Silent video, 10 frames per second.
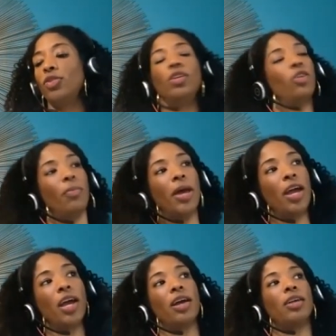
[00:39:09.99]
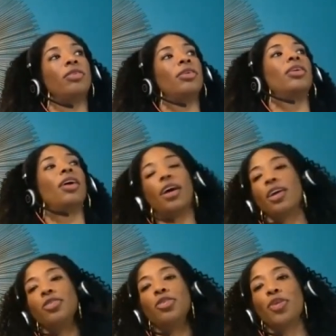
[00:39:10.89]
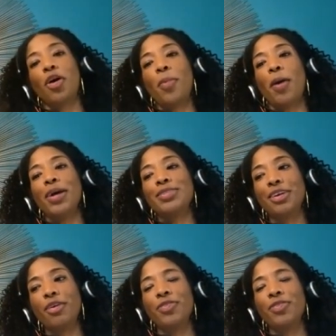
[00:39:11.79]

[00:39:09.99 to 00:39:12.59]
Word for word: need no man, I can do it all by myself.